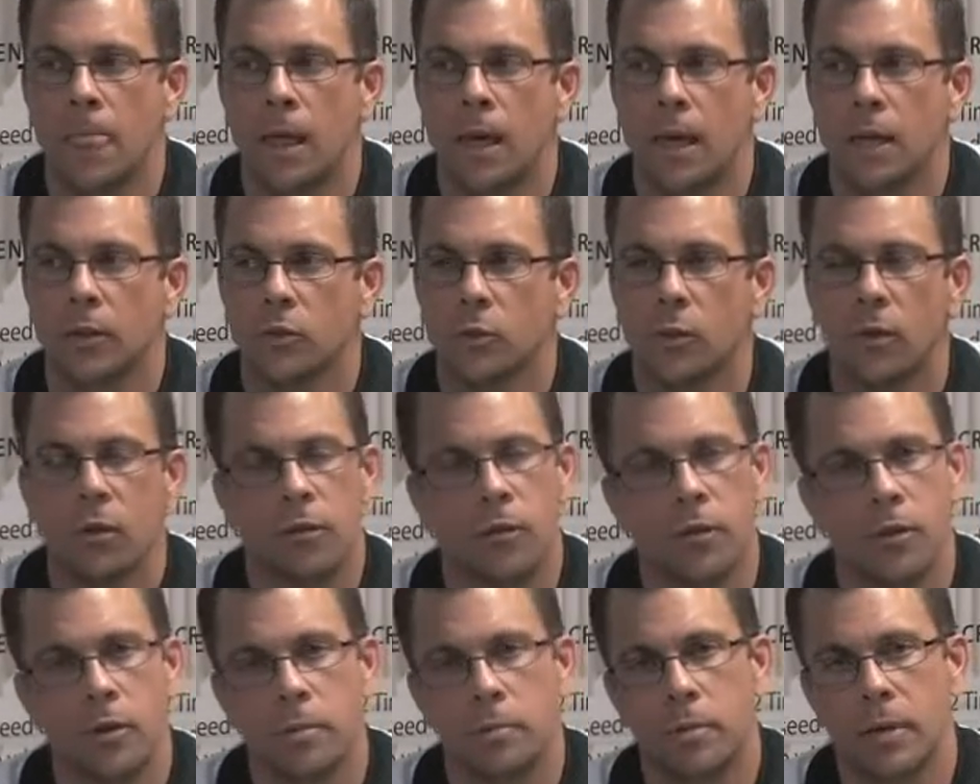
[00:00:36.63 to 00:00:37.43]
At
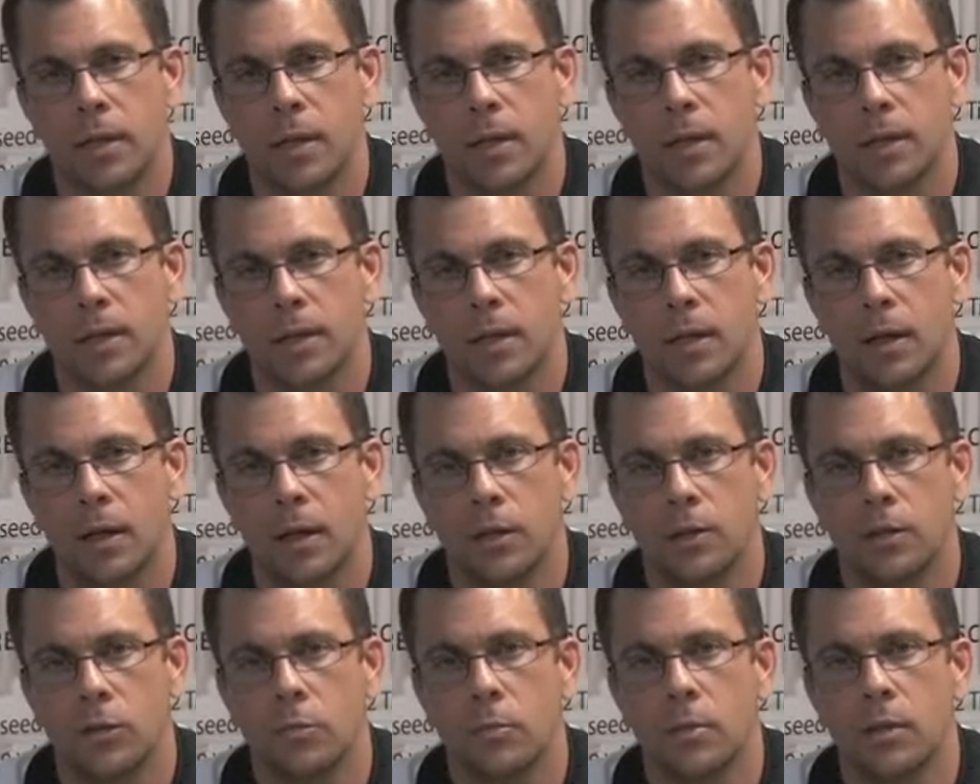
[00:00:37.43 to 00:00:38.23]
1200 psi,
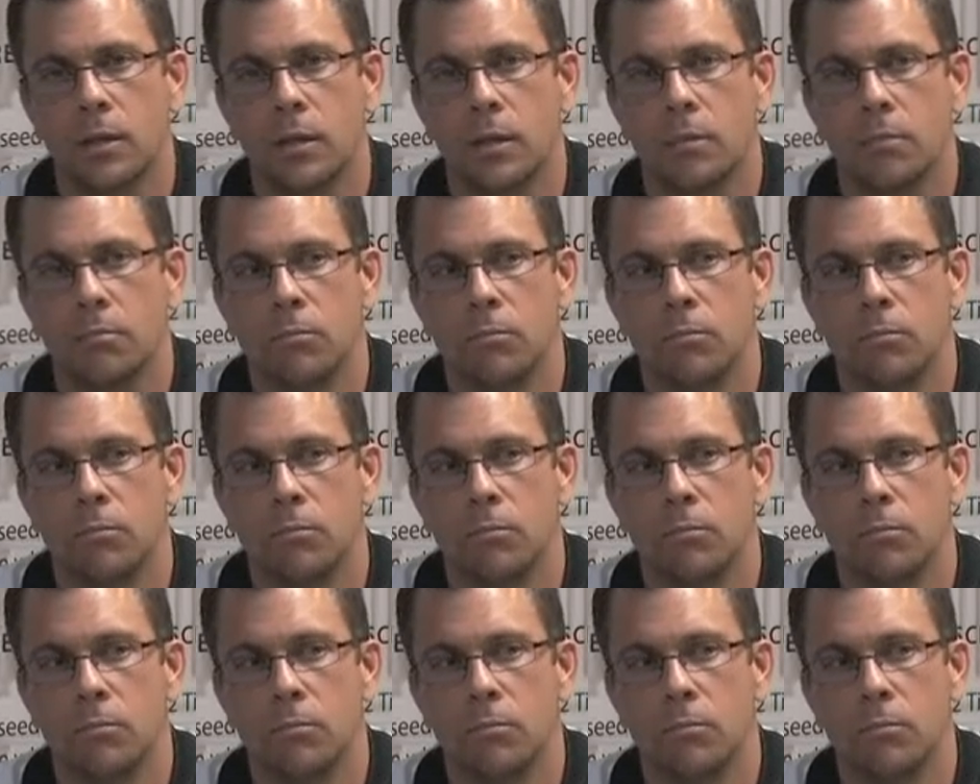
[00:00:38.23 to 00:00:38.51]
you'll be